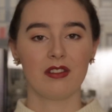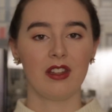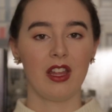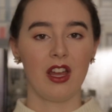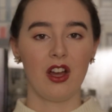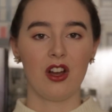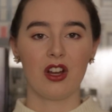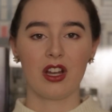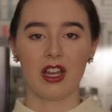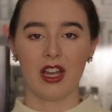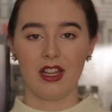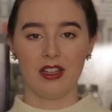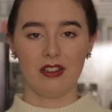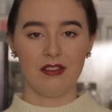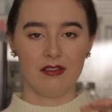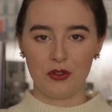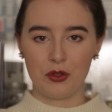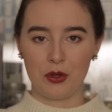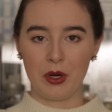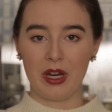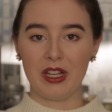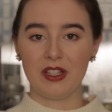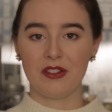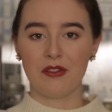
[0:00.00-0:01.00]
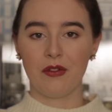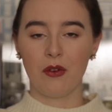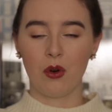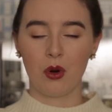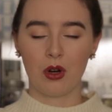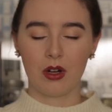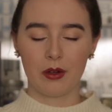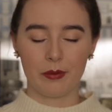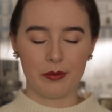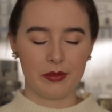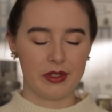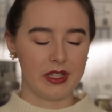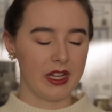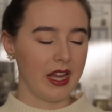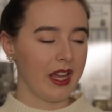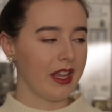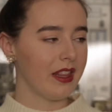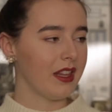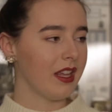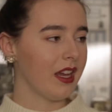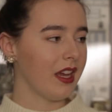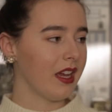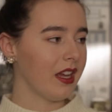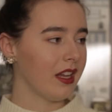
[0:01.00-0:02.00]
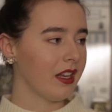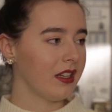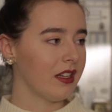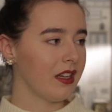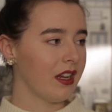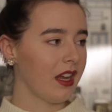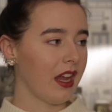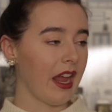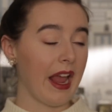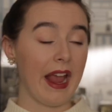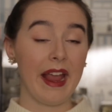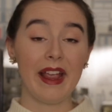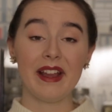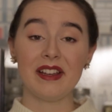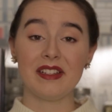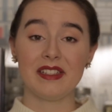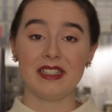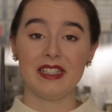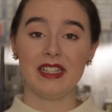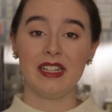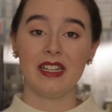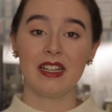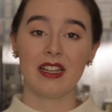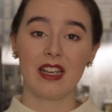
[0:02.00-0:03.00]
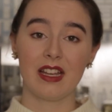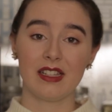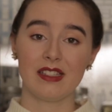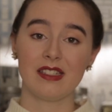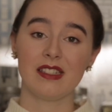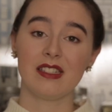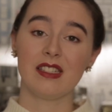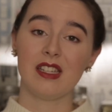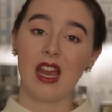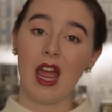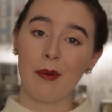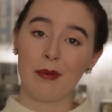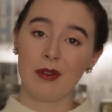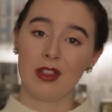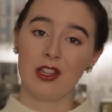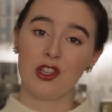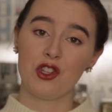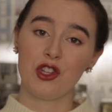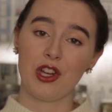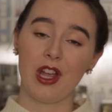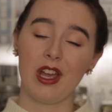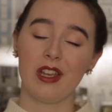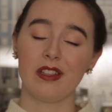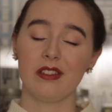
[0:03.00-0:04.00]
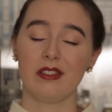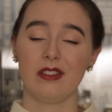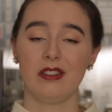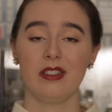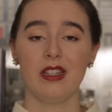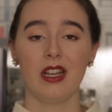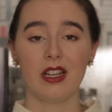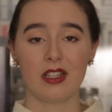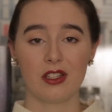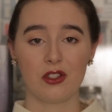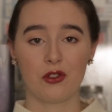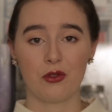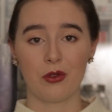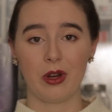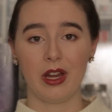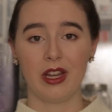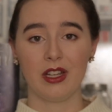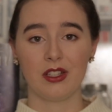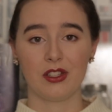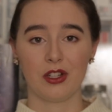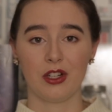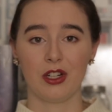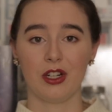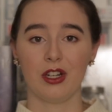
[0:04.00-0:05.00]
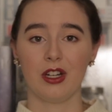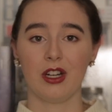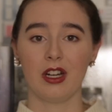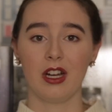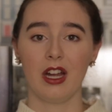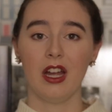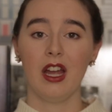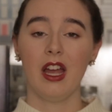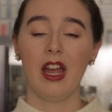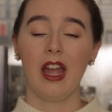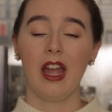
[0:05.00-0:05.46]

They all get transformed. And then Andy gets stabbed in the chest. Dex drags her